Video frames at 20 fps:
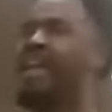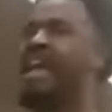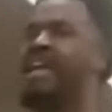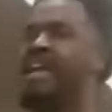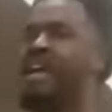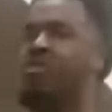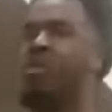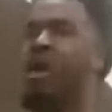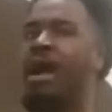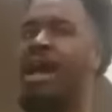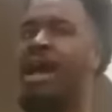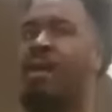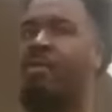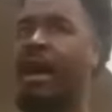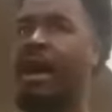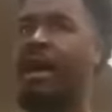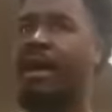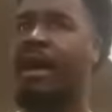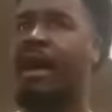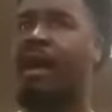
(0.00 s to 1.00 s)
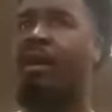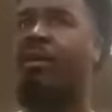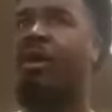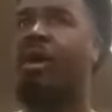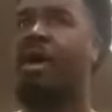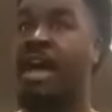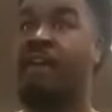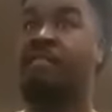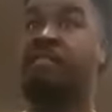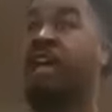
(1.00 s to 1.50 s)
did I get where I am right now
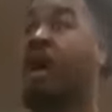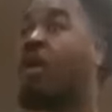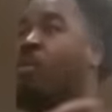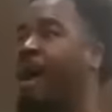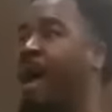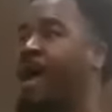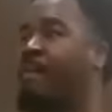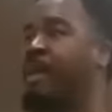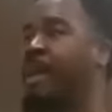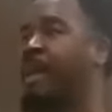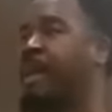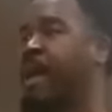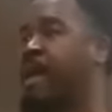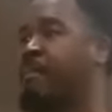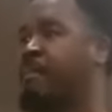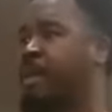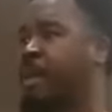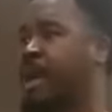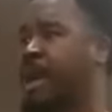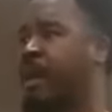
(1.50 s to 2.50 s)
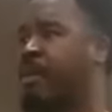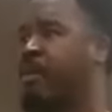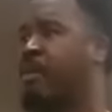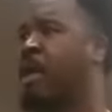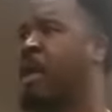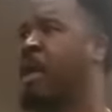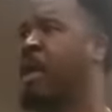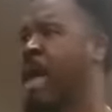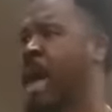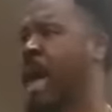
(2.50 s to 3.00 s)
if some white man kept me down?
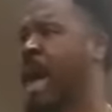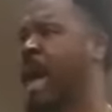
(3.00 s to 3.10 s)
Well,